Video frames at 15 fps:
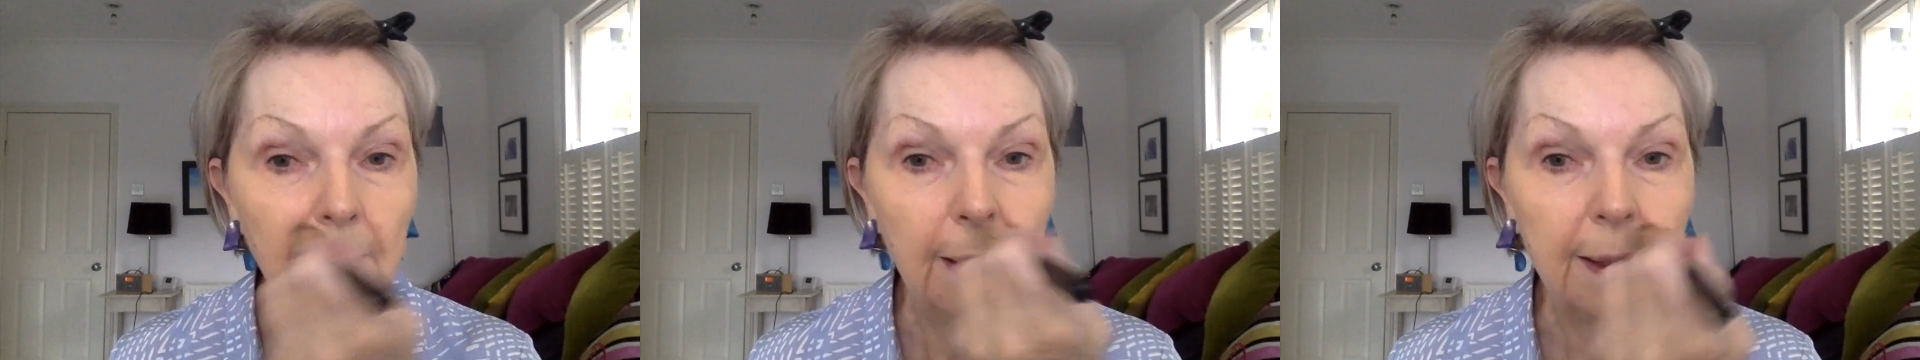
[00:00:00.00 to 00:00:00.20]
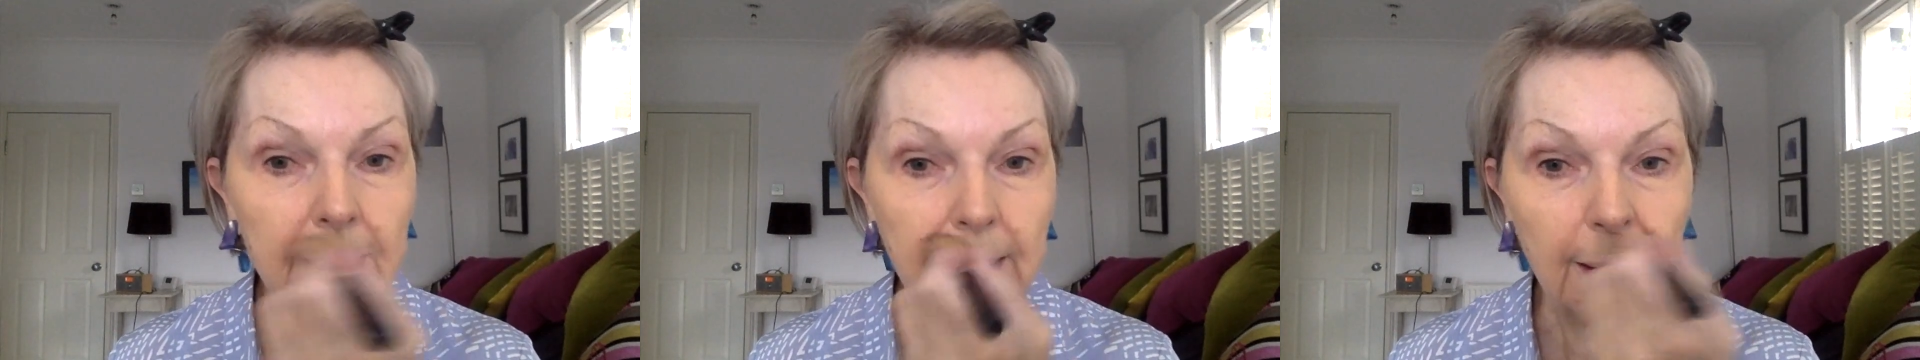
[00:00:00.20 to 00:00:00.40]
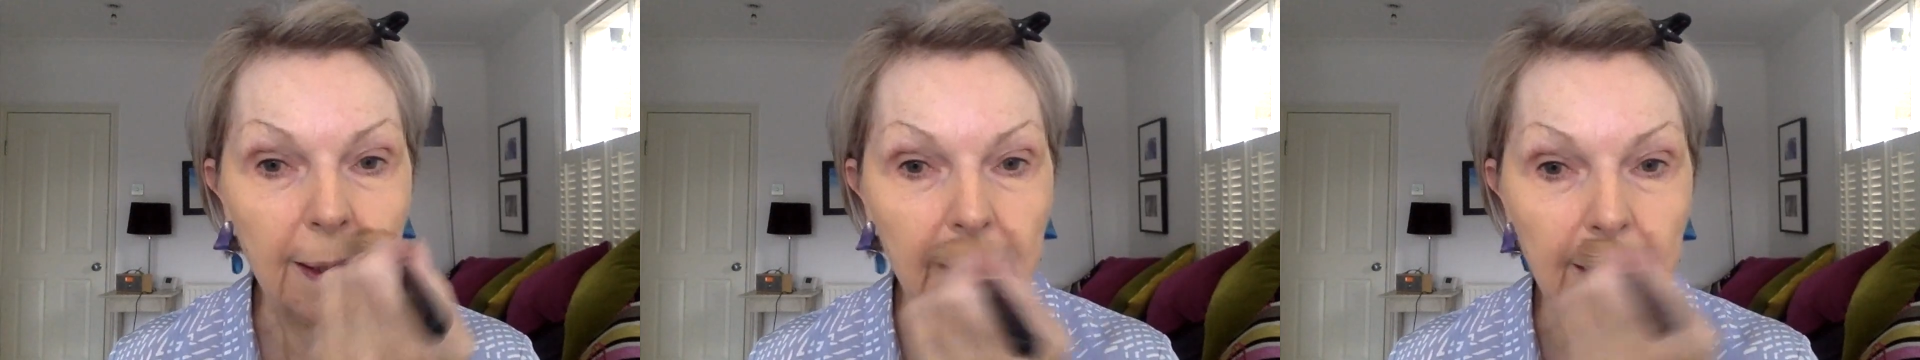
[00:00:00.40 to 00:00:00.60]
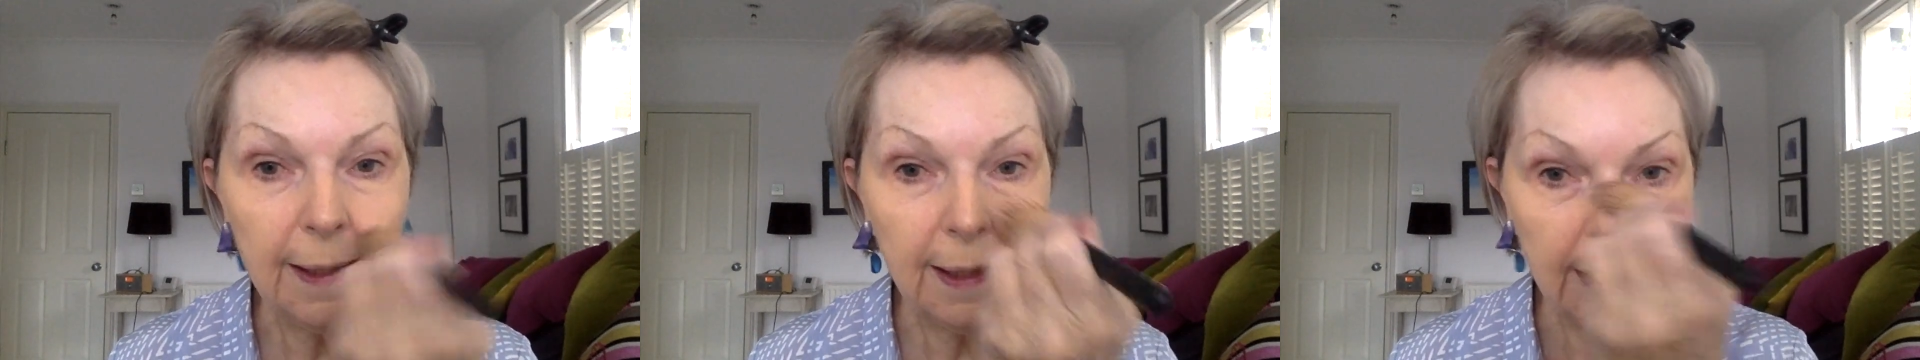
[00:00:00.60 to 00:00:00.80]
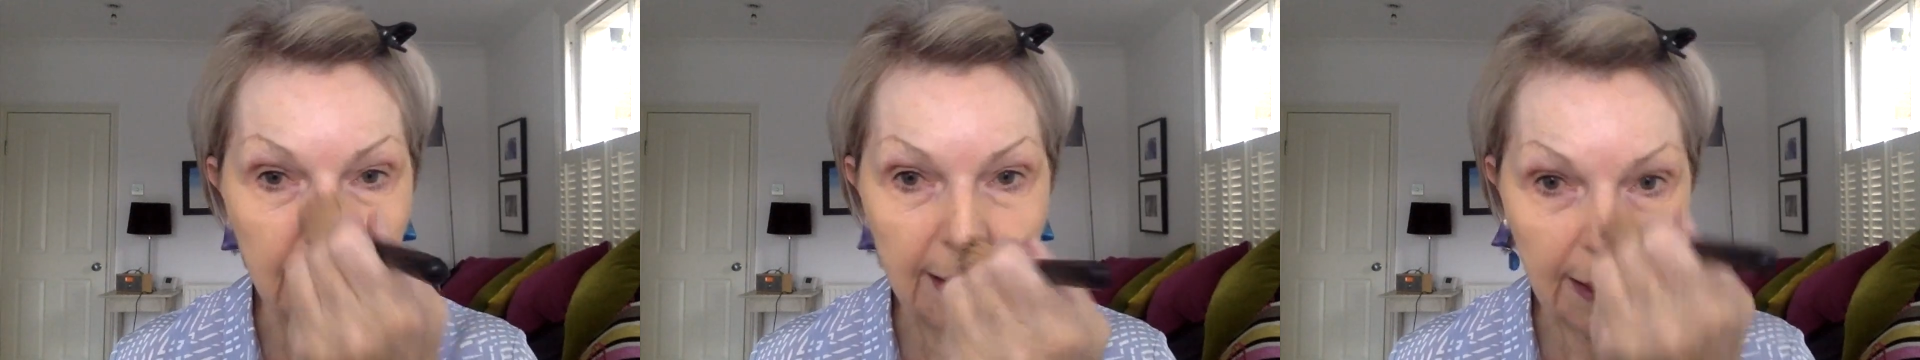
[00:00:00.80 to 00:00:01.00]
It's
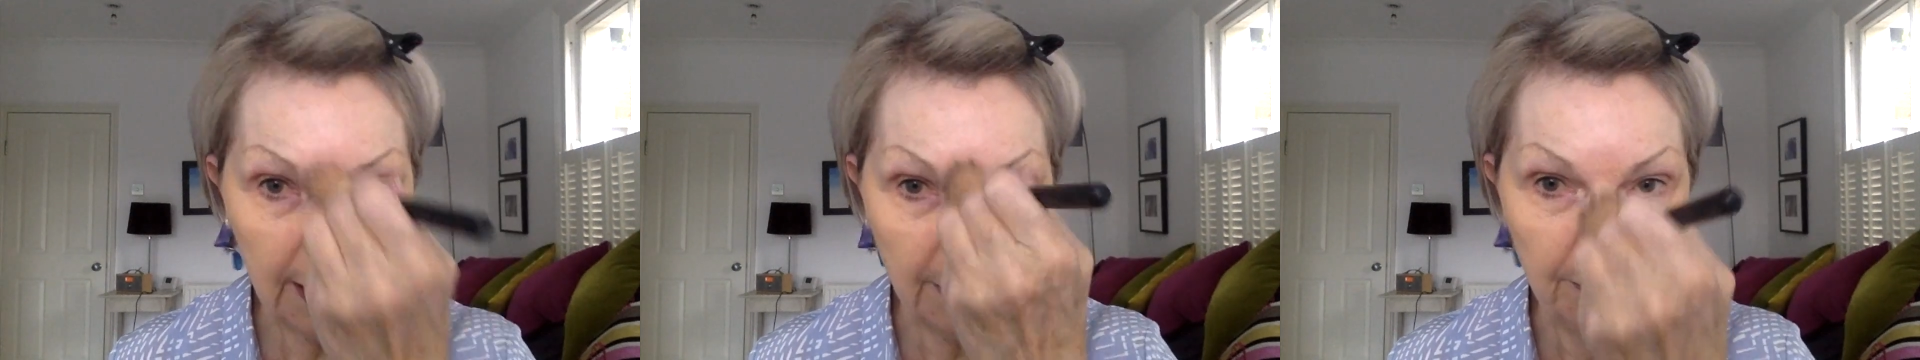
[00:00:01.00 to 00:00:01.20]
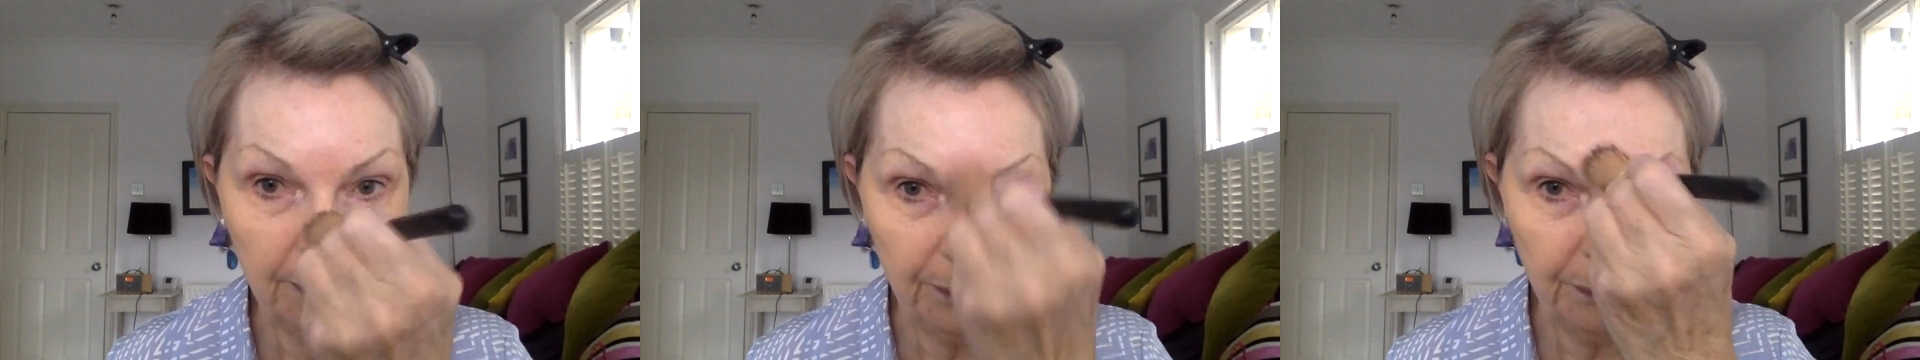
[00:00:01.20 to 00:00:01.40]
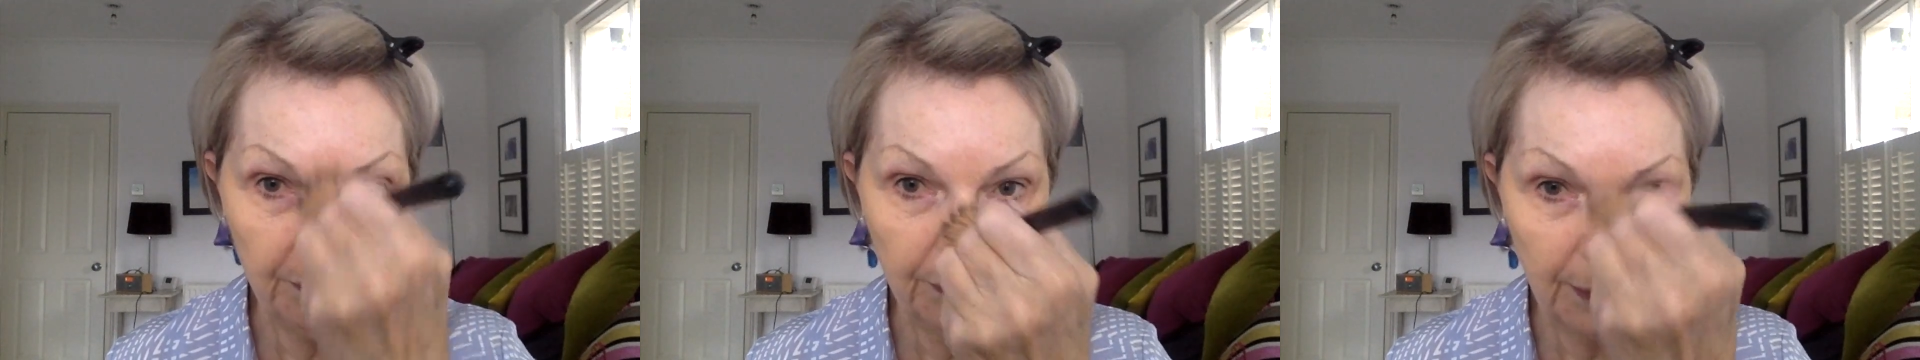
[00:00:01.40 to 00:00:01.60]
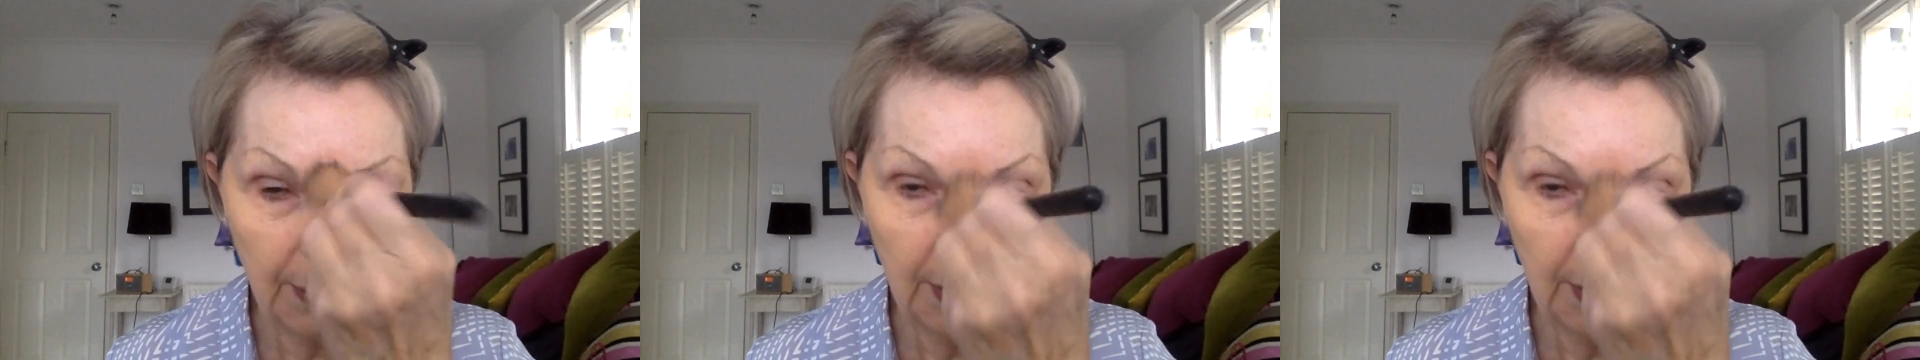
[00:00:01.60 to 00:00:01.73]
hiding some